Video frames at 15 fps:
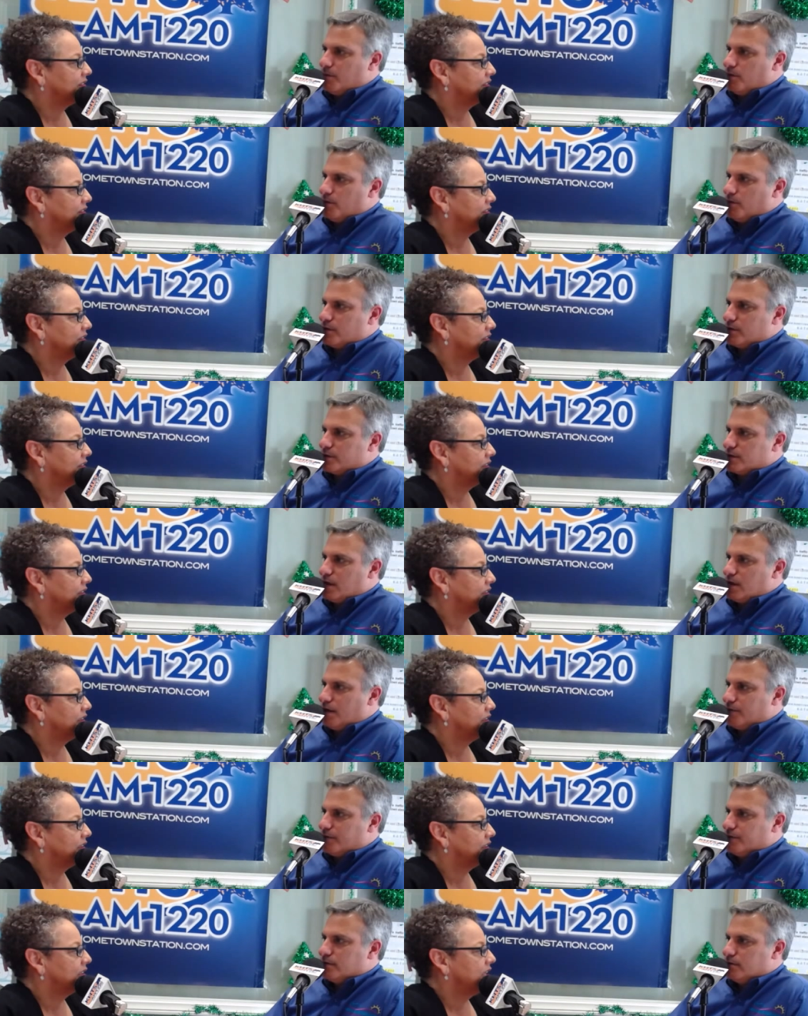Speaker 1: where it's
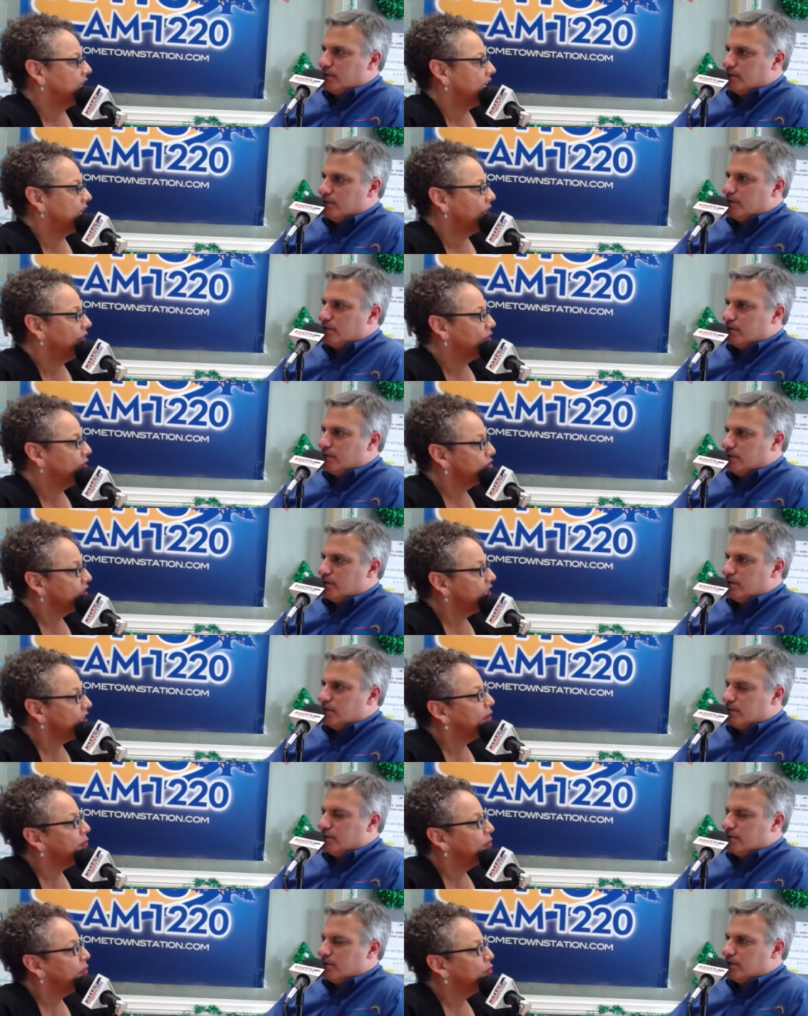tough.
Speaker 2: There's a lot of
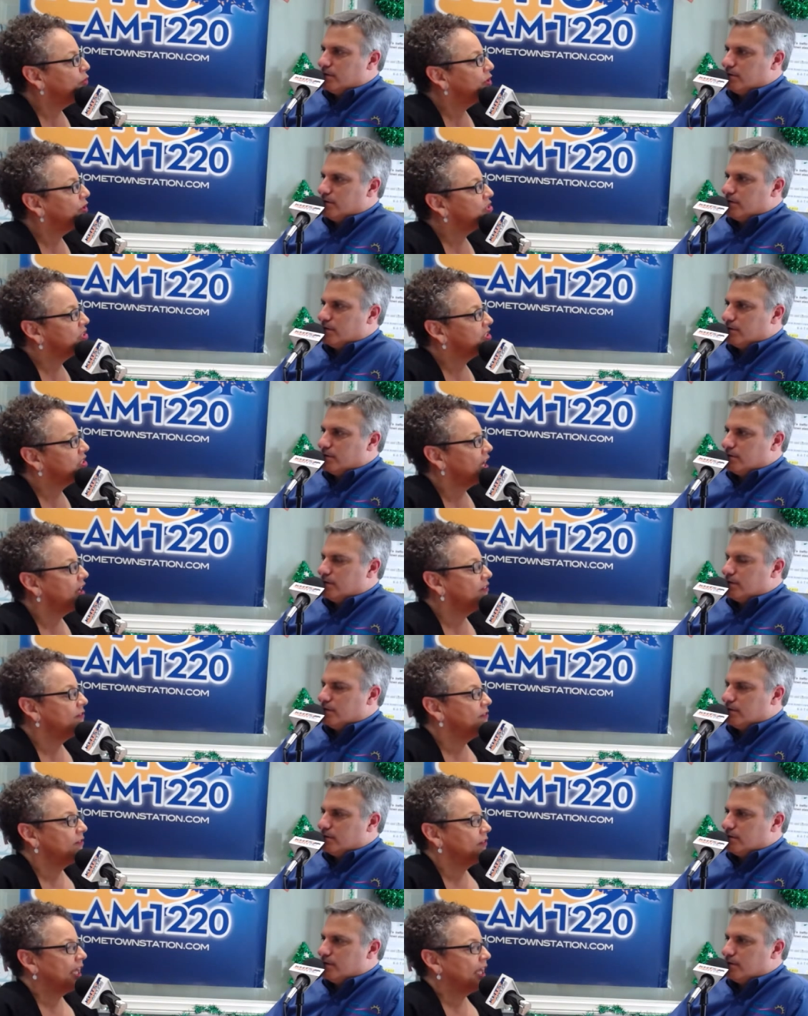people where it's tough,
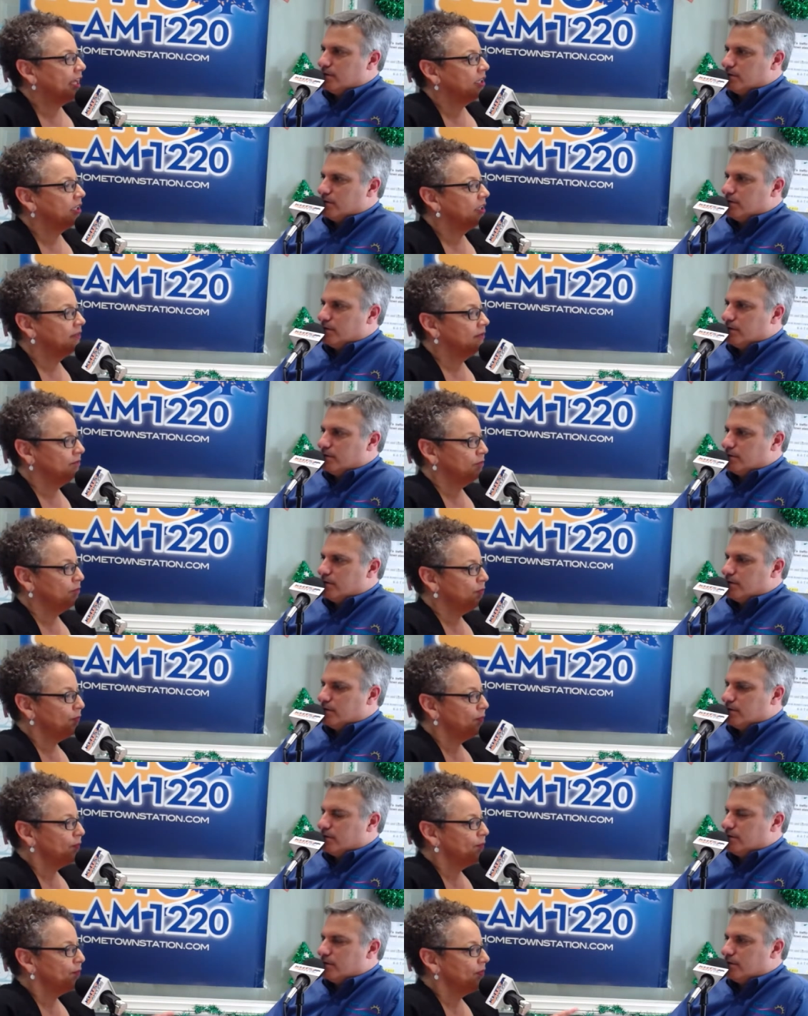and
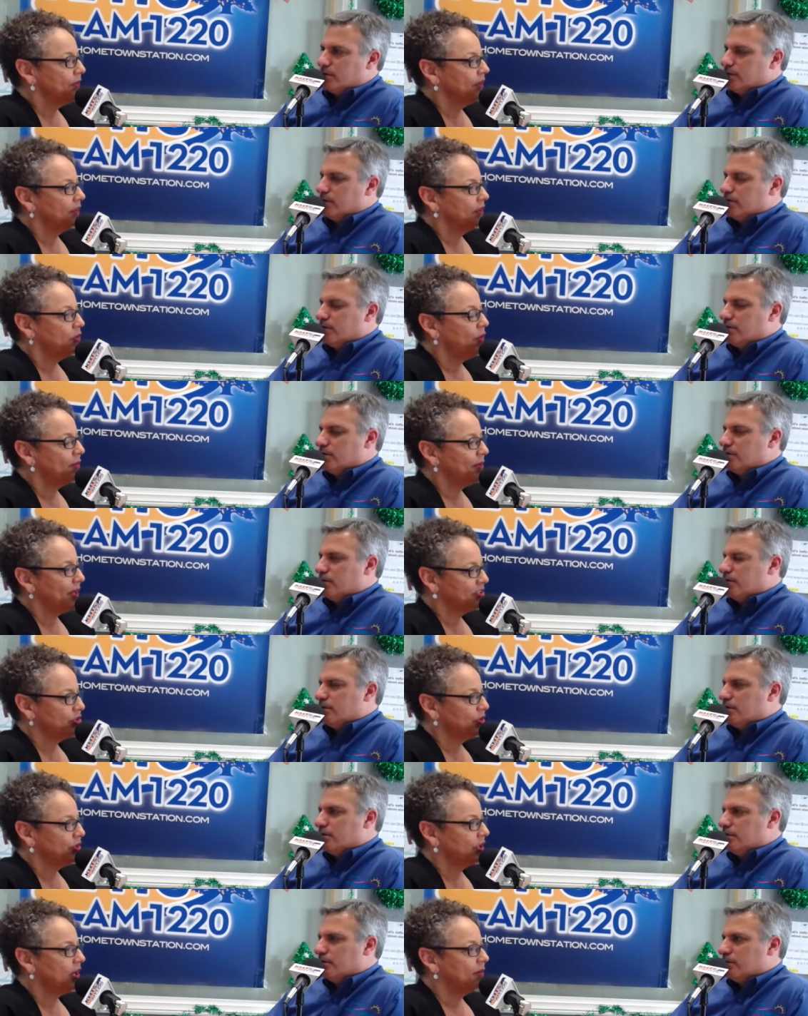going back to your
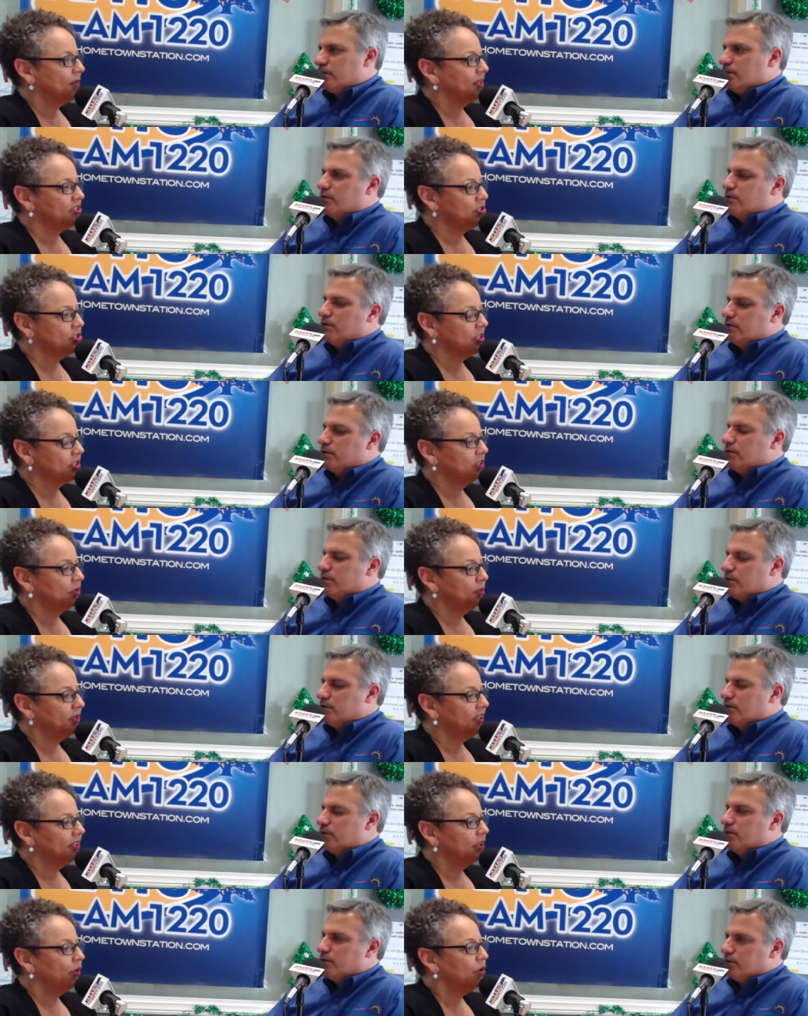comment just a little bit
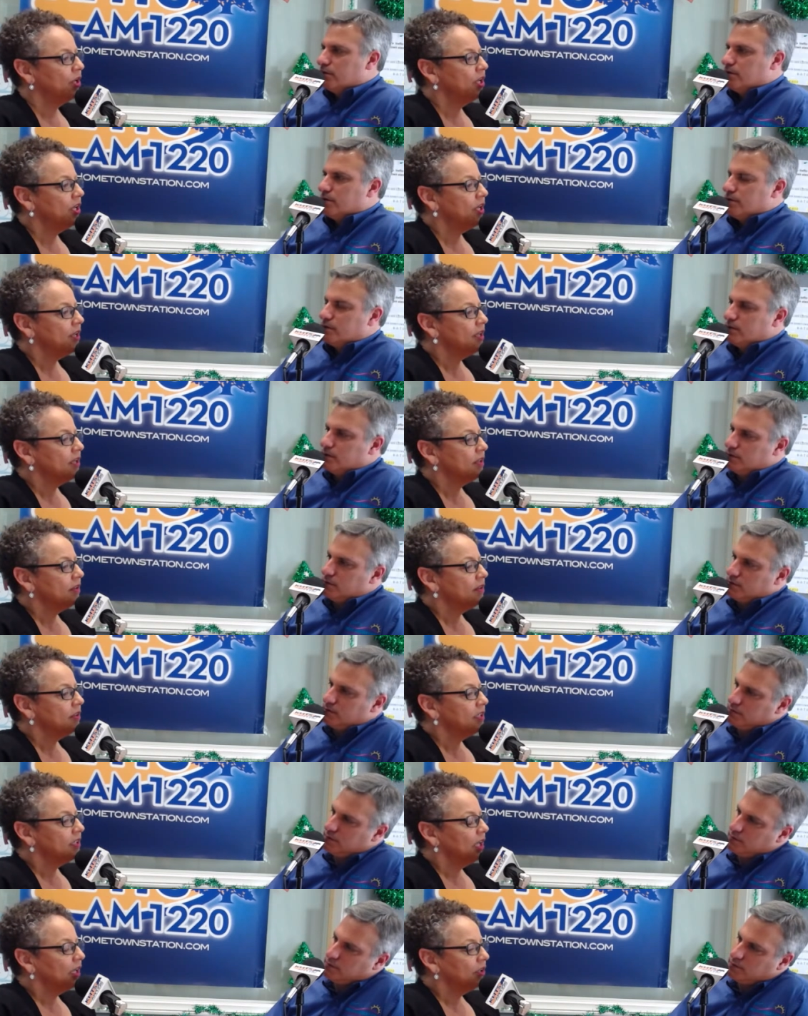ago,
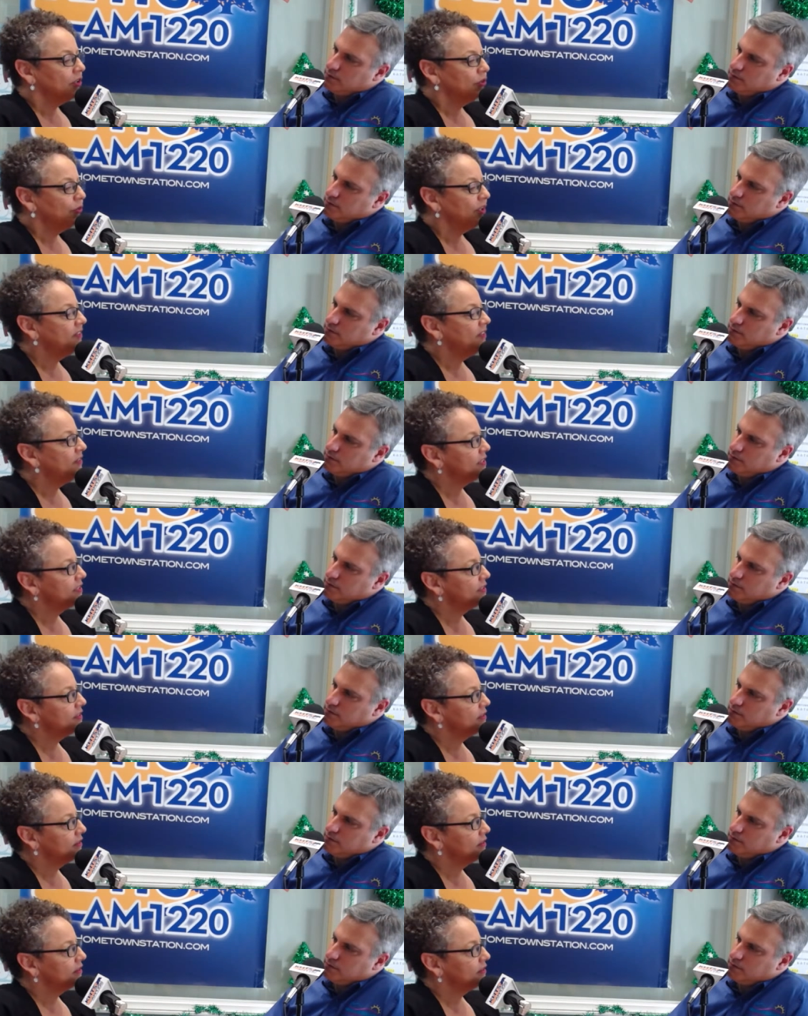grief is